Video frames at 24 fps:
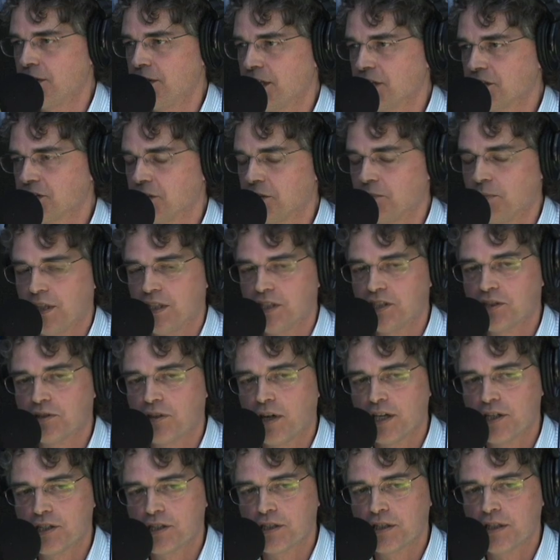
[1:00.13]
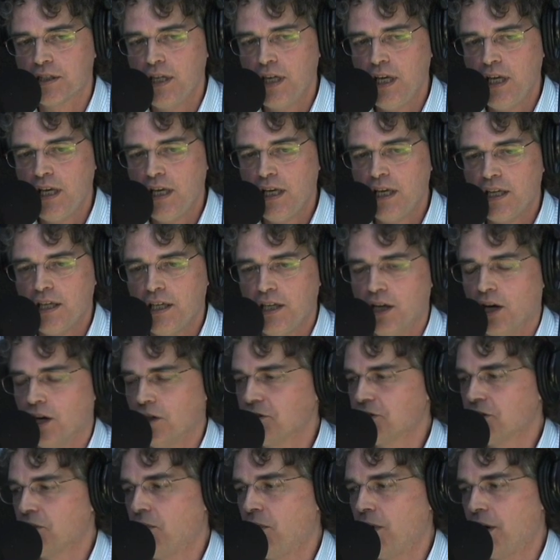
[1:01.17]
Nixon administration. He
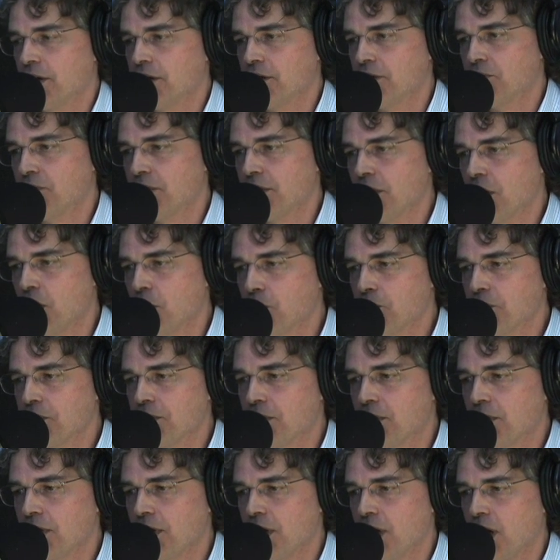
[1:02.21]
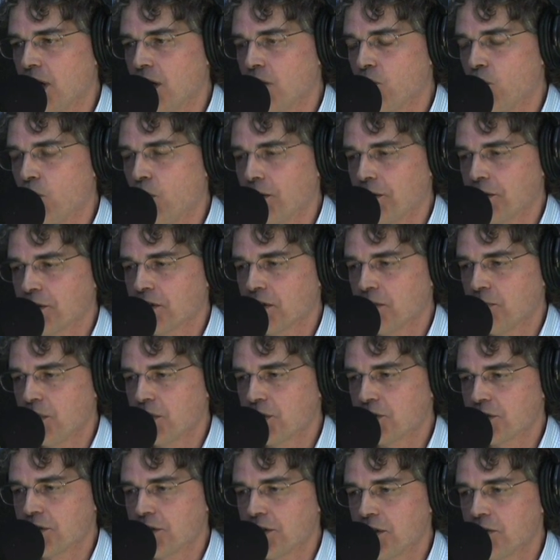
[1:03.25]
also wanted to reopen the Warren
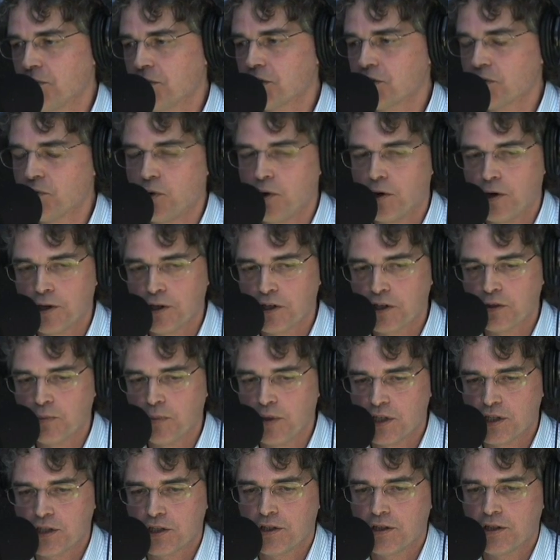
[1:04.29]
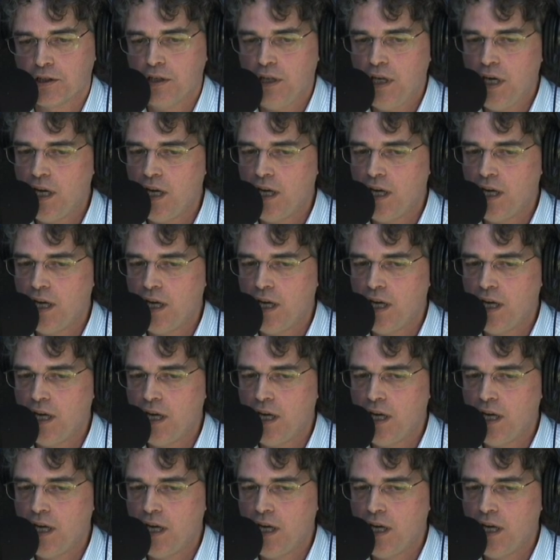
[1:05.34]
Commission. He was a Warren commissioner.